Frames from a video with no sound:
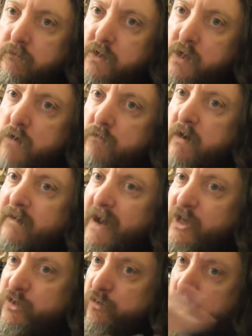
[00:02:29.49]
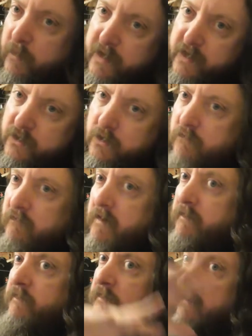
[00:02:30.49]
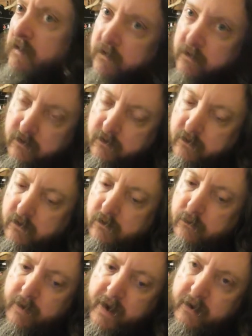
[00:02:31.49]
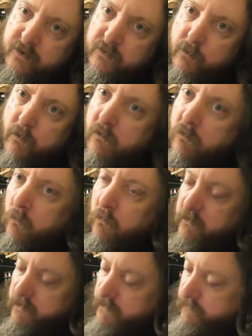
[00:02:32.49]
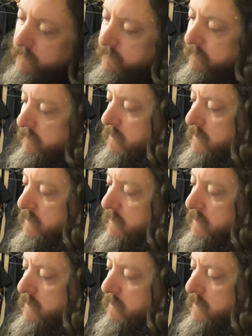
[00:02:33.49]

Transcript: Certain run of Action Comics, certain run of Man of Tomorrow, all the different